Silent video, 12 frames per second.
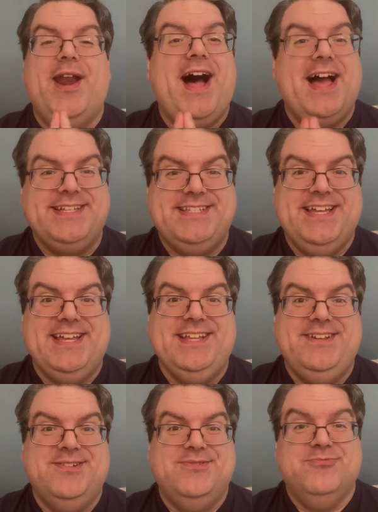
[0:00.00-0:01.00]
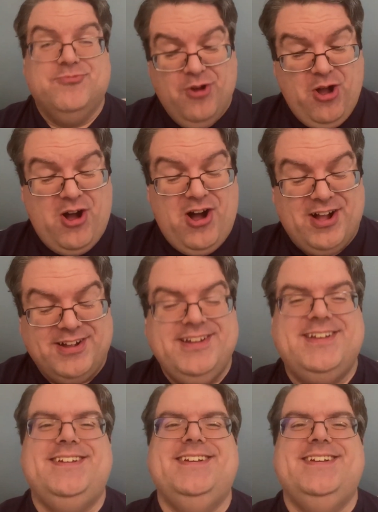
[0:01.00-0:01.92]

I did wrong,